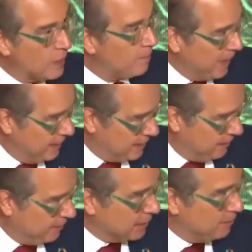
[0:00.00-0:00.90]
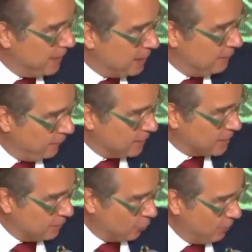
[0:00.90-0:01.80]
punish them, but make them fix
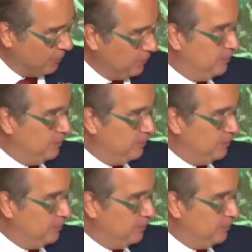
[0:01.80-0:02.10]
the problem.